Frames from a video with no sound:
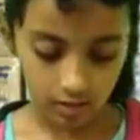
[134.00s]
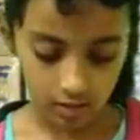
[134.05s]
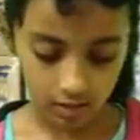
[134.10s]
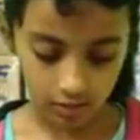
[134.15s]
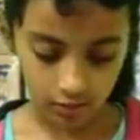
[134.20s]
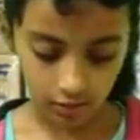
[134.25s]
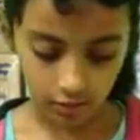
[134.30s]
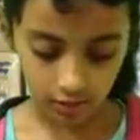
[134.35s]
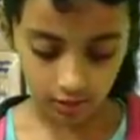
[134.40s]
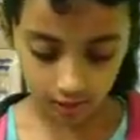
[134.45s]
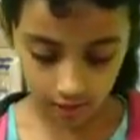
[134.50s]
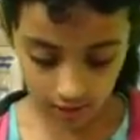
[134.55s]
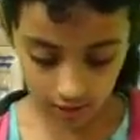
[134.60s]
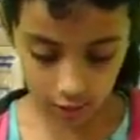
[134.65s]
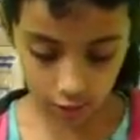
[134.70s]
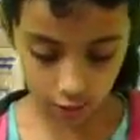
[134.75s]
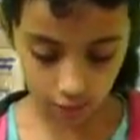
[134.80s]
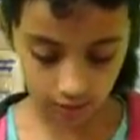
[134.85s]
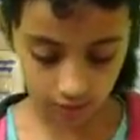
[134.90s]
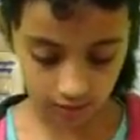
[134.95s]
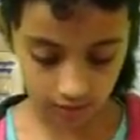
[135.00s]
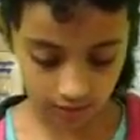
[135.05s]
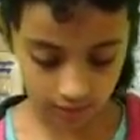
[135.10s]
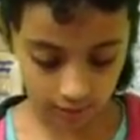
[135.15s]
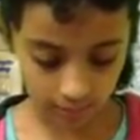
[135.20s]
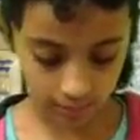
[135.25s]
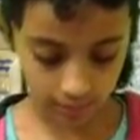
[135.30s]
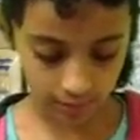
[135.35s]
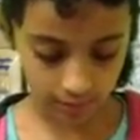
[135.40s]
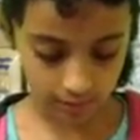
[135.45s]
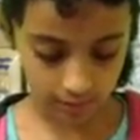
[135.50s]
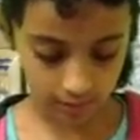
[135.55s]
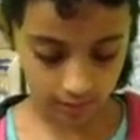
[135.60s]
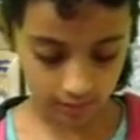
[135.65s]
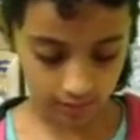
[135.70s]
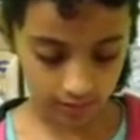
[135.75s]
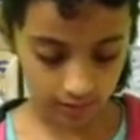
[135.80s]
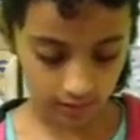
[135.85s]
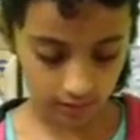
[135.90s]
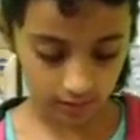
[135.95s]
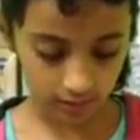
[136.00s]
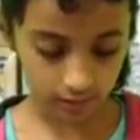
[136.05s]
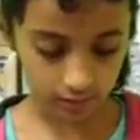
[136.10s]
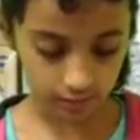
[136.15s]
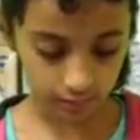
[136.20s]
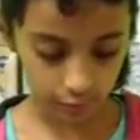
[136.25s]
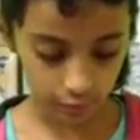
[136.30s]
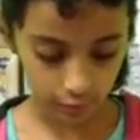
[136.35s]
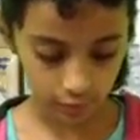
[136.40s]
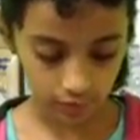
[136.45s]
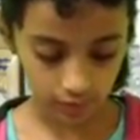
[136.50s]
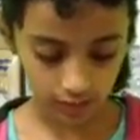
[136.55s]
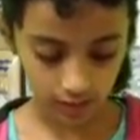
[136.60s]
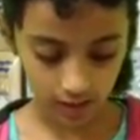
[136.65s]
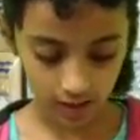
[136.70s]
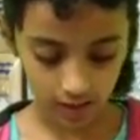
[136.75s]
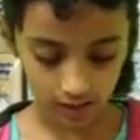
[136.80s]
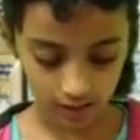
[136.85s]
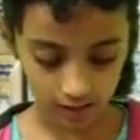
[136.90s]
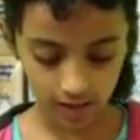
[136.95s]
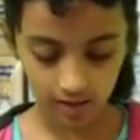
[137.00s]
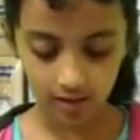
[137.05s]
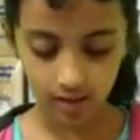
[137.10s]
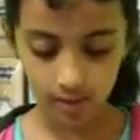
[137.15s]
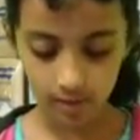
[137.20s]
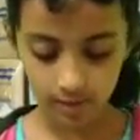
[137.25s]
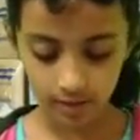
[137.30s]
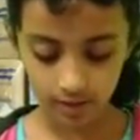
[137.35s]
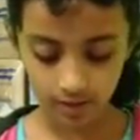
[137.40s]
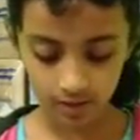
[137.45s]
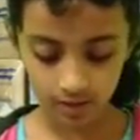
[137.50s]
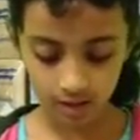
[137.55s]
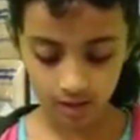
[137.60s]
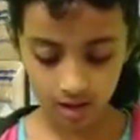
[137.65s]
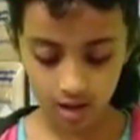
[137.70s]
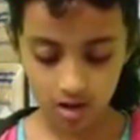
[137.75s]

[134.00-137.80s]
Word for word: In your kit, you'll need to put canned food, a can opener,